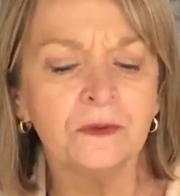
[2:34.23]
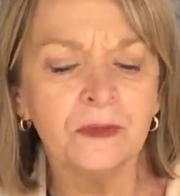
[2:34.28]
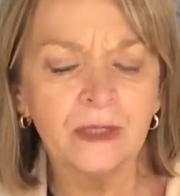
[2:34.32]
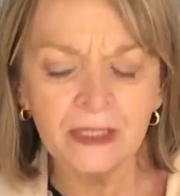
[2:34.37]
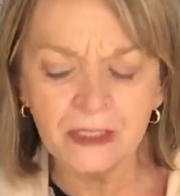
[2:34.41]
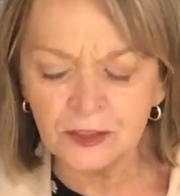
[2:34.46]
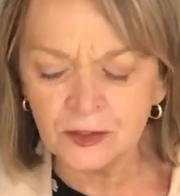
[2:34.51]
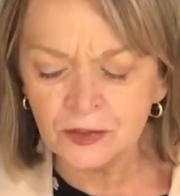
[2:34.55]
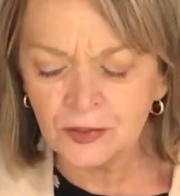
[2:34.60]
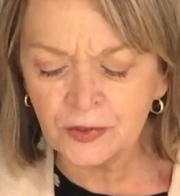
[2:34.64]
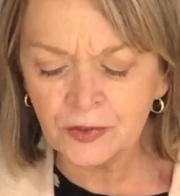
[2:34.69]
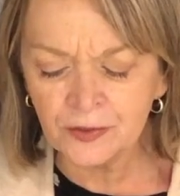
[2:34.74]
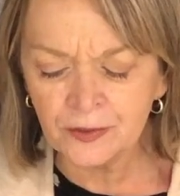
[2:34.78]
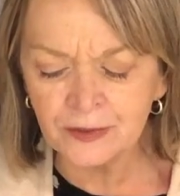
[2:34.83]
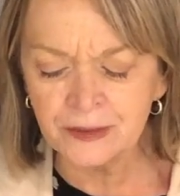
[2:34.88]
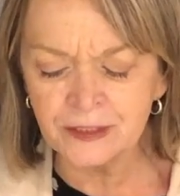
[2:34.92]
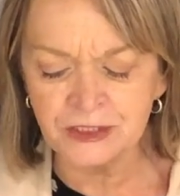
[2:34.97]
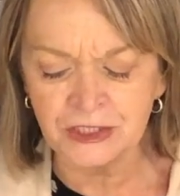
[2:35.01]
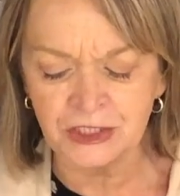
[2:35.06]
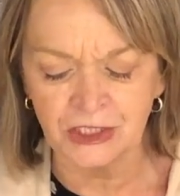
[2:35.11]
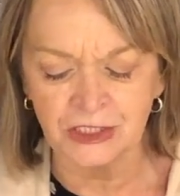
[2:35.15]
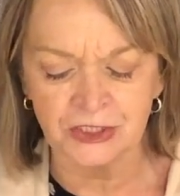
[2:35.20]

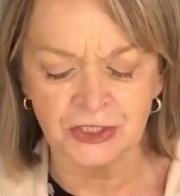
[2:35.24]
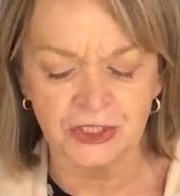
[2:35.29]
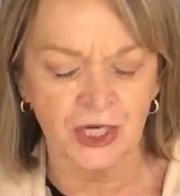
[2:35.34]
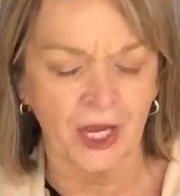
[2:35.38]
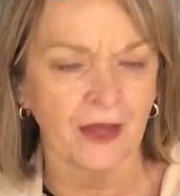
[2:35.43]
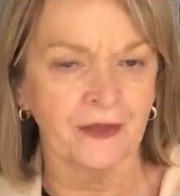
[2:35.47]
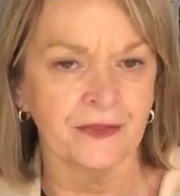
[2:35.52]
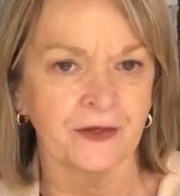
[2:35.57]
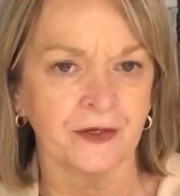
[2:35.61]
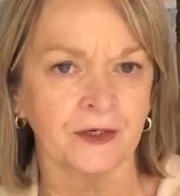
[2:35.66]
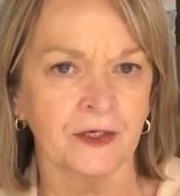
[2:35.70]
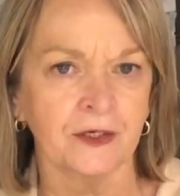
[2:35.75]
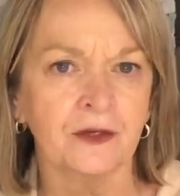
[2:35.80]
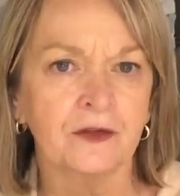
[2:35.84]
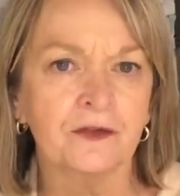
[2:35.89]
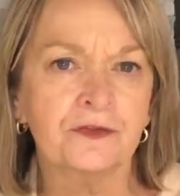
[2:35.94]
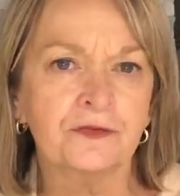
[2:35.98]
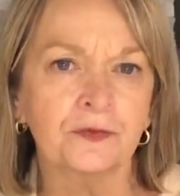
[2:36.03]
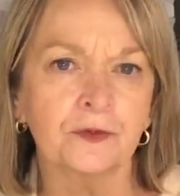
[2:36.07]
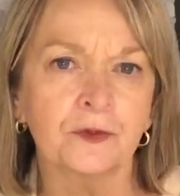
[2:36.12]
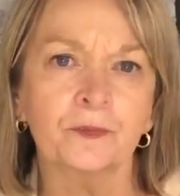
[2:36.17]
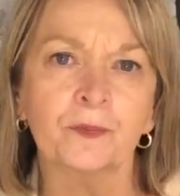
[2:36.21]
encourage each other
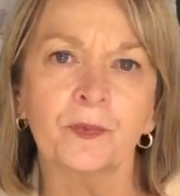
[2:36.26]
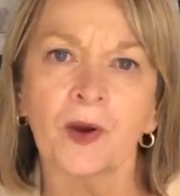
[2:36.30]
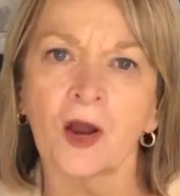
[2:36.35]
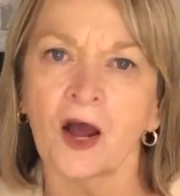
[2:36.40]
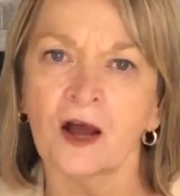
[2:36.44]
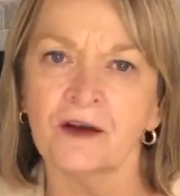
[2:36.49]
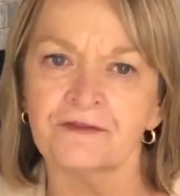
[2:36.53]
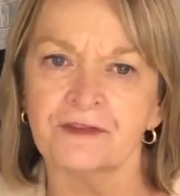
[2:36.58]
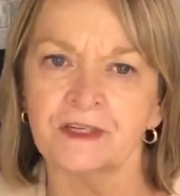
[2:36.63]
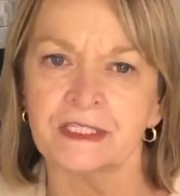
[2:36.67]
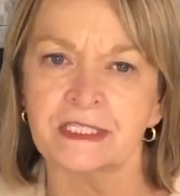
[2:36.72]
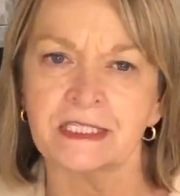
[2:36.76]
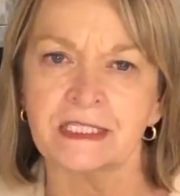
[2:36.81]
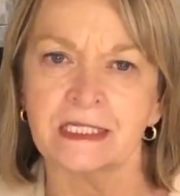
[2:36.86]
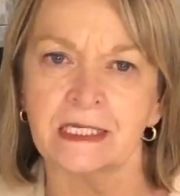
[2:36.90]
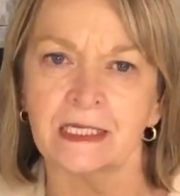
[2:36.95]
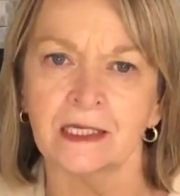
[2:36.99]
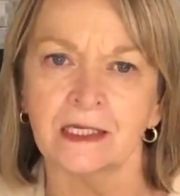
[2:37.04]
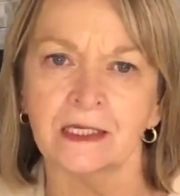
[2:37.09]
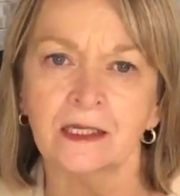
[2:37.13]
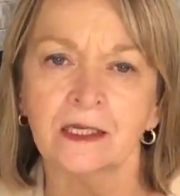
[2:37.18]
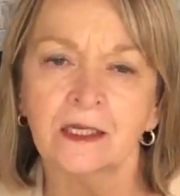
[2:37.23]
through
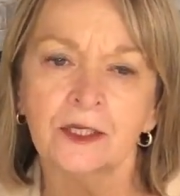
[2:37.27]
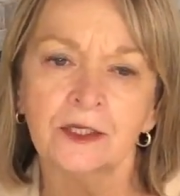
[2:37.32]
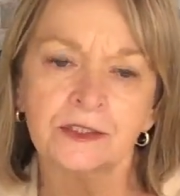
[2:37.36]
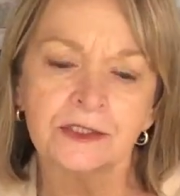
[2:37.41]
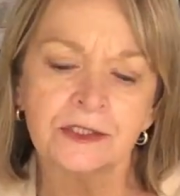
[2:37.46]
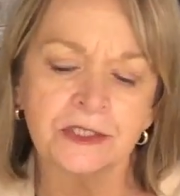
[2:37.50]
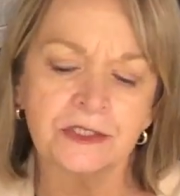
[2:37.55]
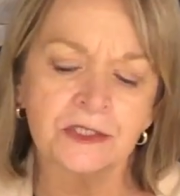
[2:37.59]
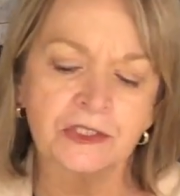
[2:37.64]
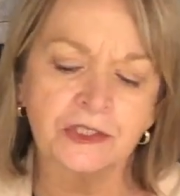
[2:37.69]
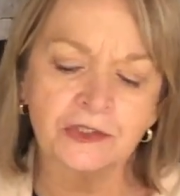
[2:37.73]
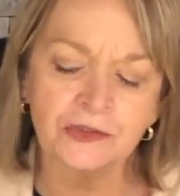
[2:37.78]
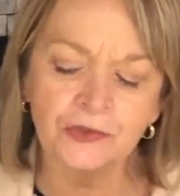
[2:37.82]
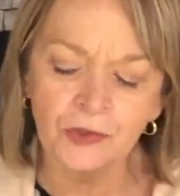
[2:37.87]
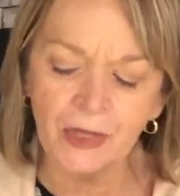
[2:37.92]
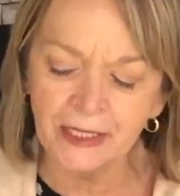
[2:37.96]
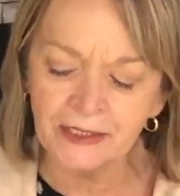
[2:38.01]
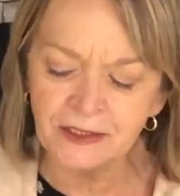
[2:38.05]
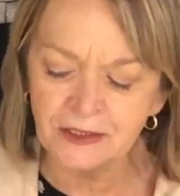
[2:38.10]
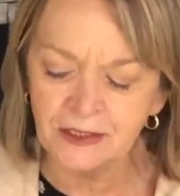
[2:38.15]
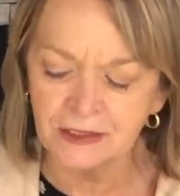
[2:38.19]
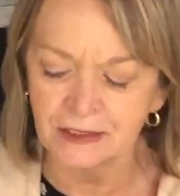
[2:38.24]
prophecy, to
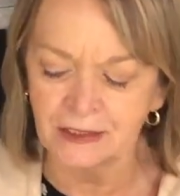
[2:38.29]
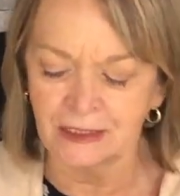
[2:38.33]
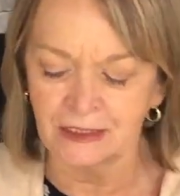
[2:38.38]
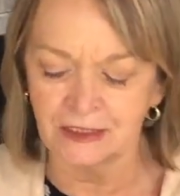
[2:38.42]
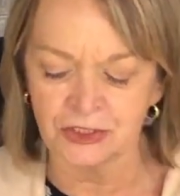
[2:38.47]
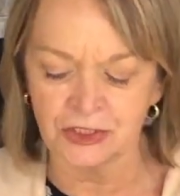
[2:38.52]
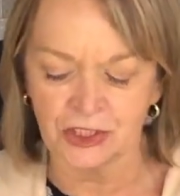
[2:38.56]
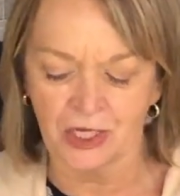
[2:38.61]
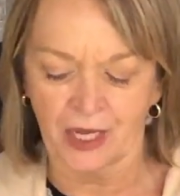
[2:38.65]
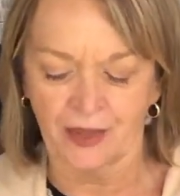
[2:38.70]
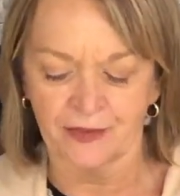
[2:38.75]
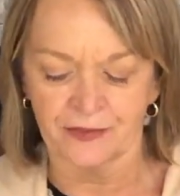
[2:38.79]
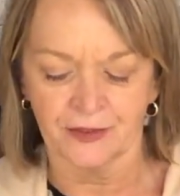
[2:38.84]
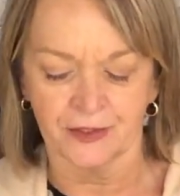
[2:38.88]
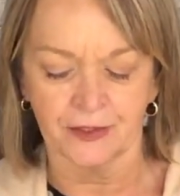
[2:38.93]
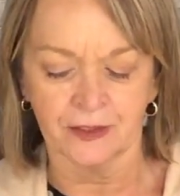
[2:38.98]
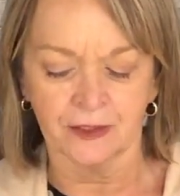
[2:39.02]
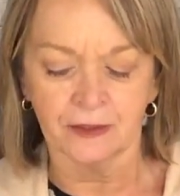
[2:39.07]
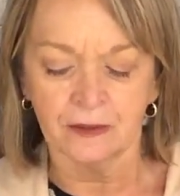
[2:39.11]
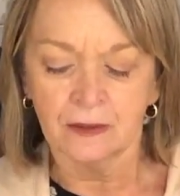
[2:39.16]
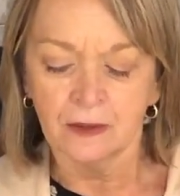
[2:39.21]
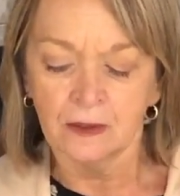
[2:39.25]
strengthen each
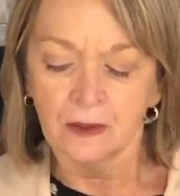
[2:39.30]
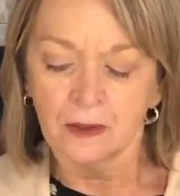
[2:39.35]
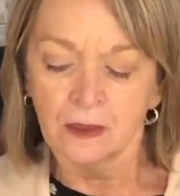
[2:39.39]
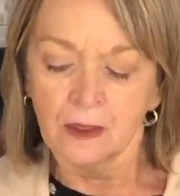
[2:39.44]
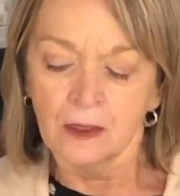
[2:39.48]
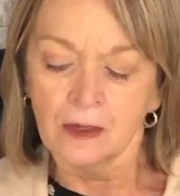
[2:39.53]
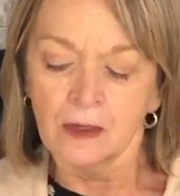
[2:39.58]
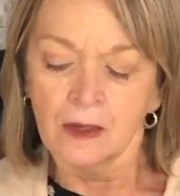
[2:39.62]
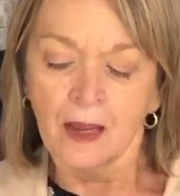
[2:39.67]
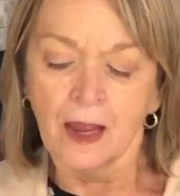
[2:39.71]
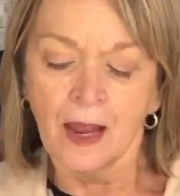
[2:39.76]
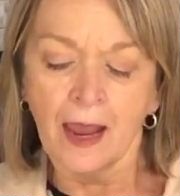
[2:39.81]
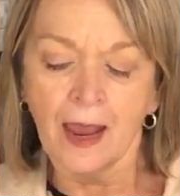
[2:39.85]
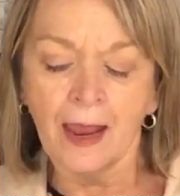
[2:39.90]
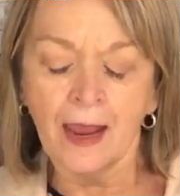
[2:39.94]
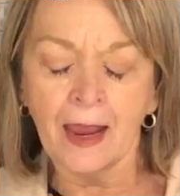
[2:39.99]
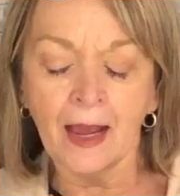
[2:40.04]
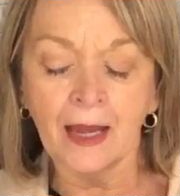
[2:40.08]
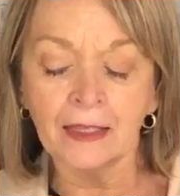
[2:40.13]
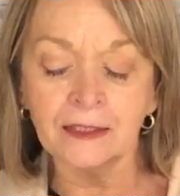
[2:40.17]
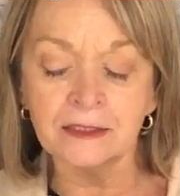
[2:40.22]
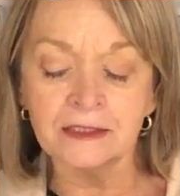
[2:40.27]
other.
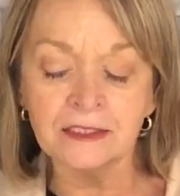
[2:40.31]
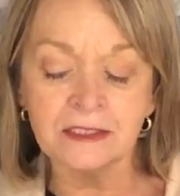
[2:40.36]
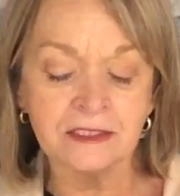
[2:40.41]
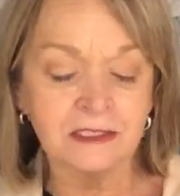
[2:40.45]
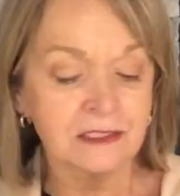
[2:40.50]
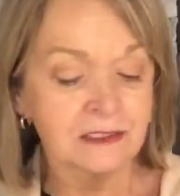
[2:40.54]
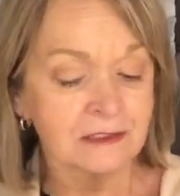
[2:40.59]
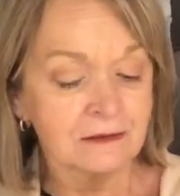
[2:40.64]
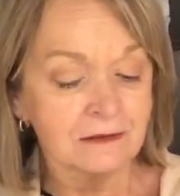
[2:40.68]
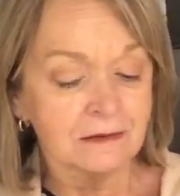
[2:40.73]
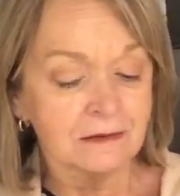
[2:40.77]
And